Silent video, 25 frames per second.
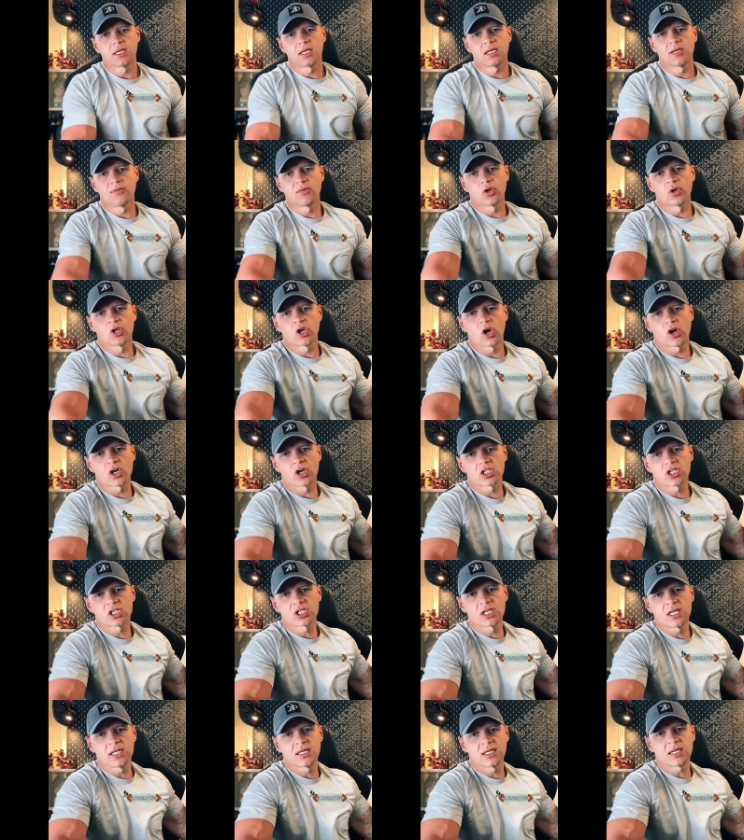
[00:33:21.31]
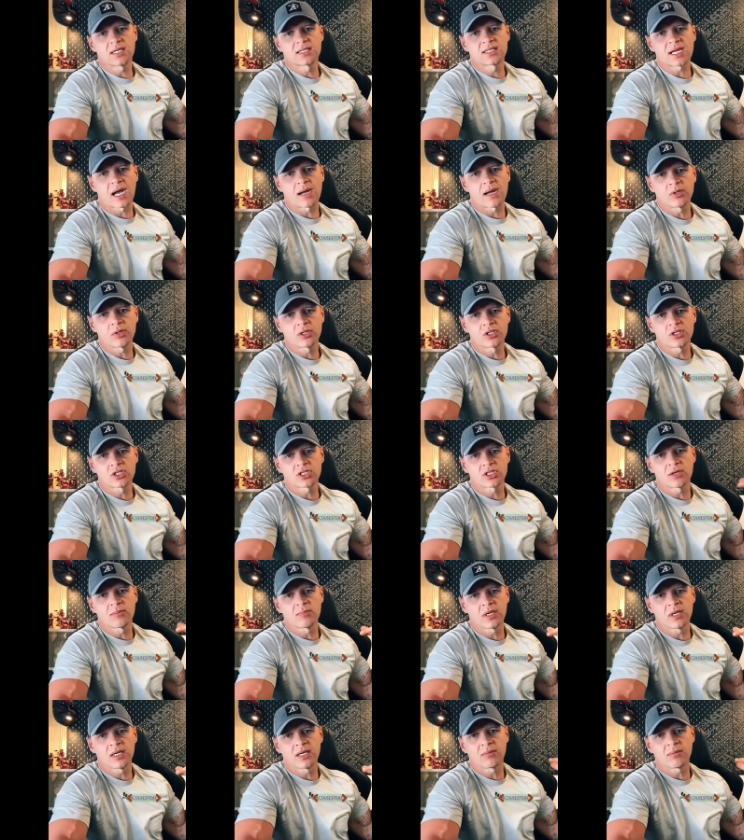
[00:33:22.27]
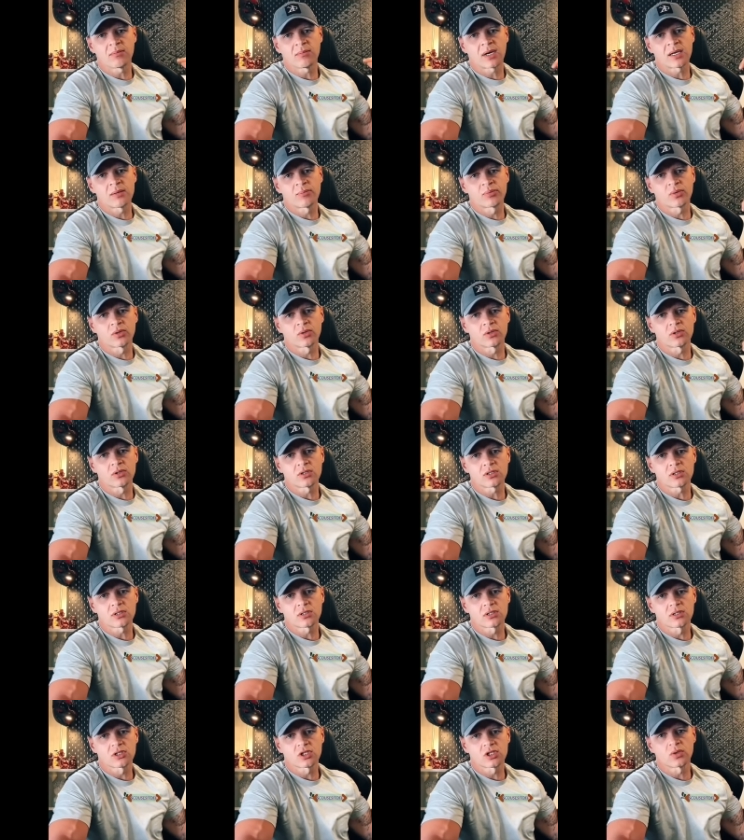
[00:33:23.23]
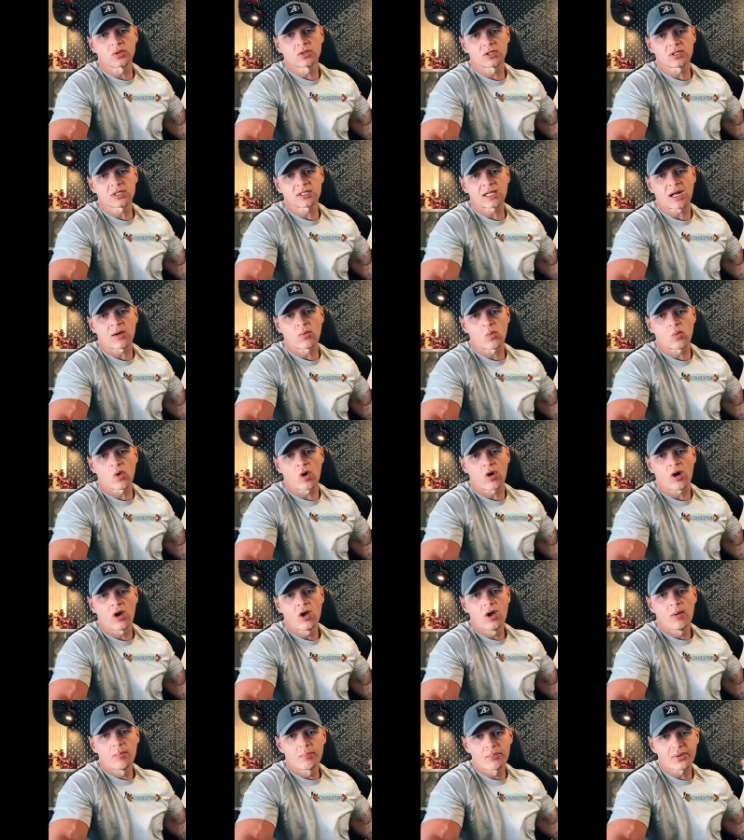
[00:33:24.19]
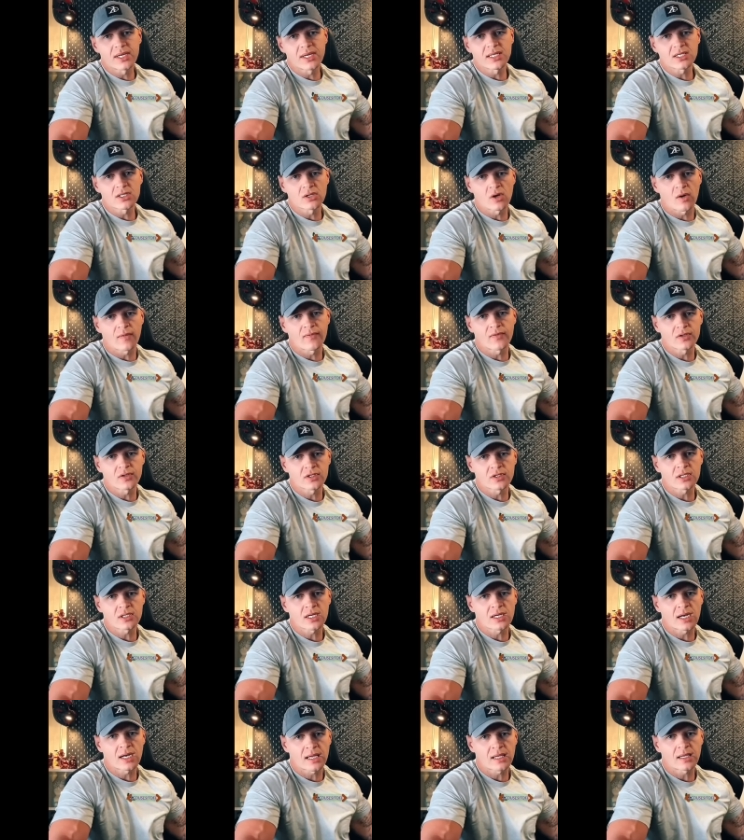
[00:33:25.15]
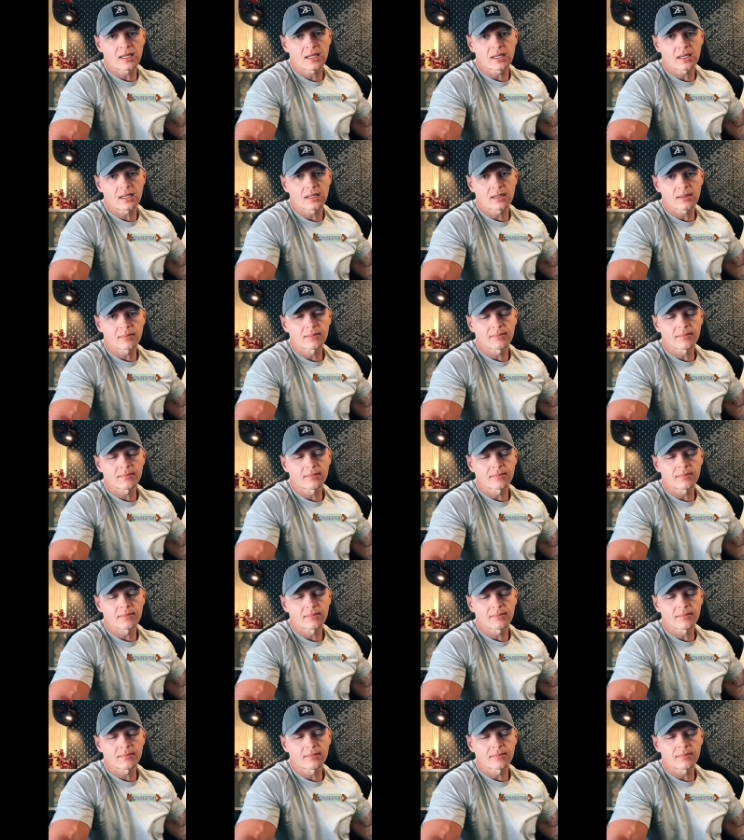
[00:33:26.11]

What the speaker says: You've only got to see the damage to me and my brothers to understand what prison officers are like.